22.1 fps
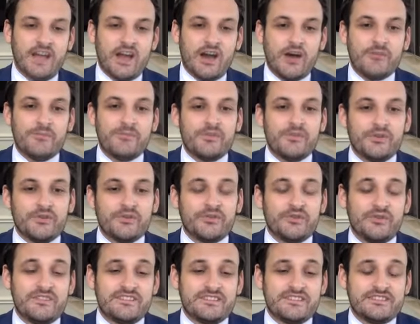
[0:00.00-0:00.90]
help those
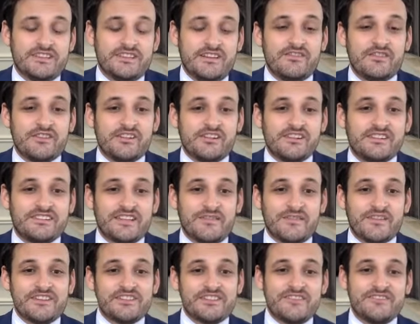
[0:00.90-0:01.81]
students achieve their
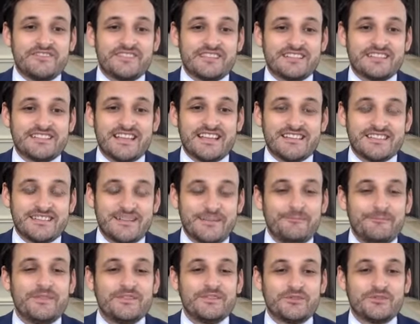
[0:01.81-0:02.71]
definition of success.
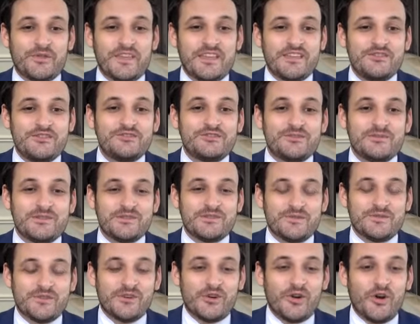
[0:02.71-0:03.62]
So thank you so much
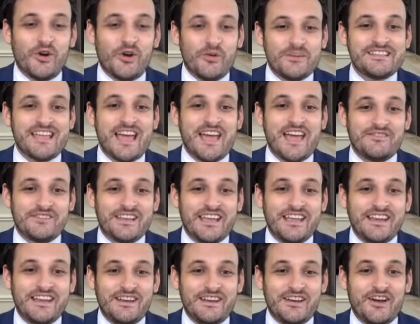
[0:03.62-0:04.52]
for always
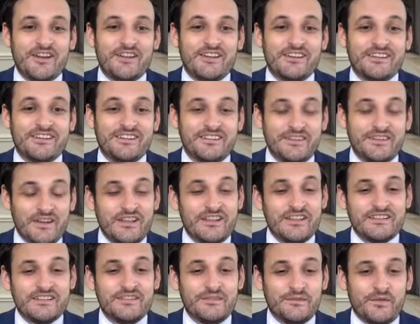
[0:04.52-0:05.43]
advocating
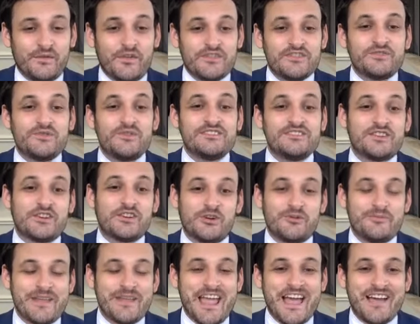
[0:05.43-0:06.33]
for the students on
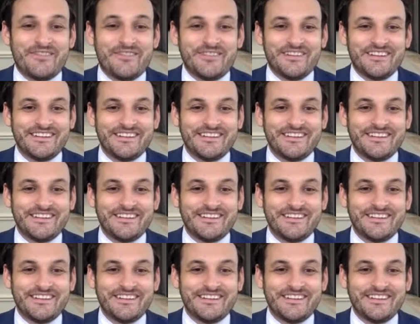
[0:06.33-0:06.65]
your behalf.